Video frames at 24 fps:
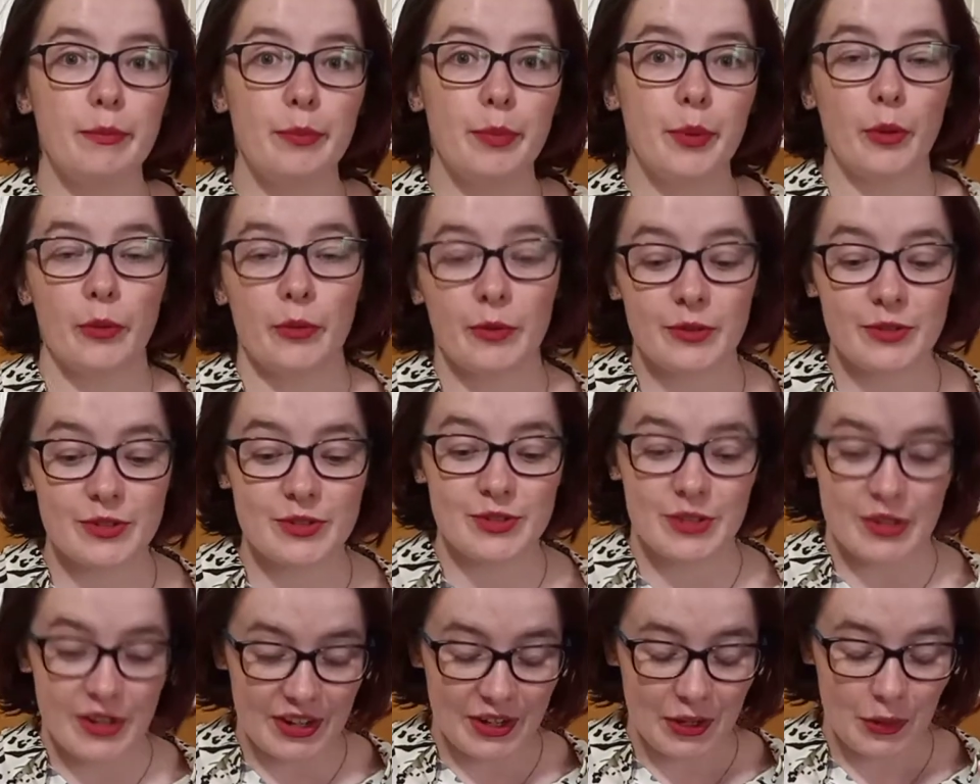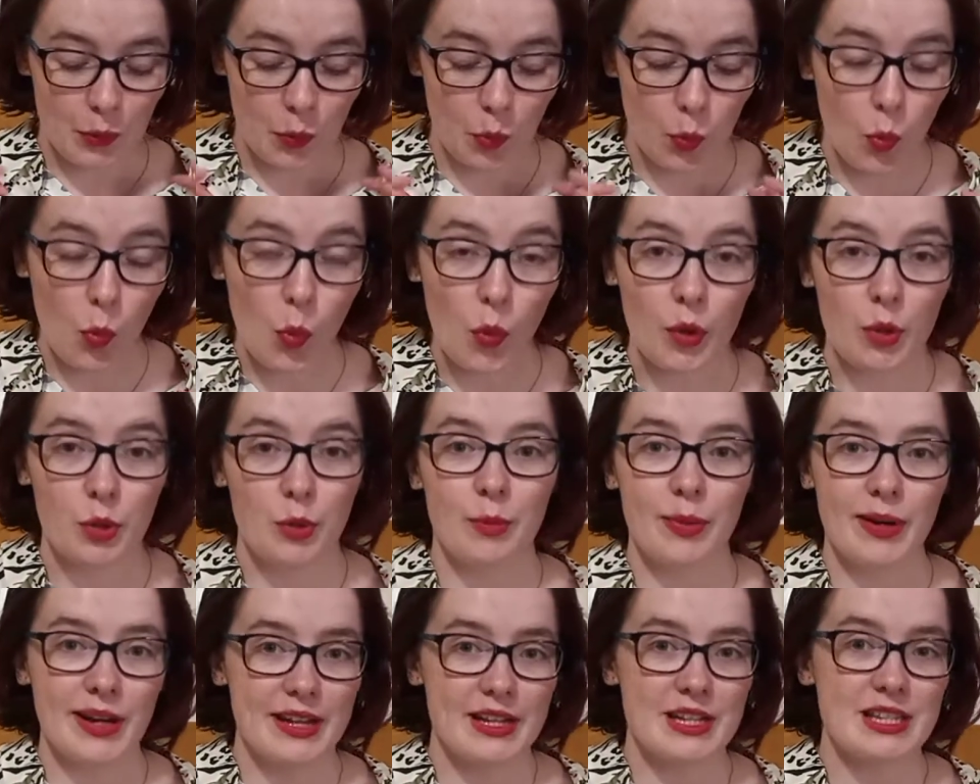books in one
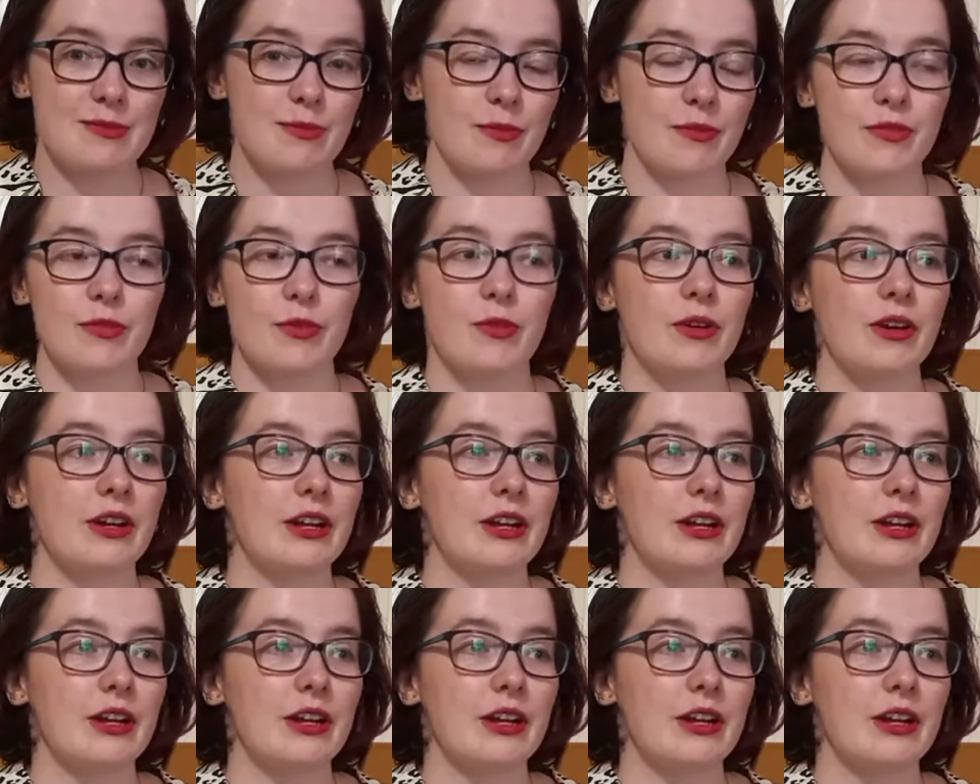place before.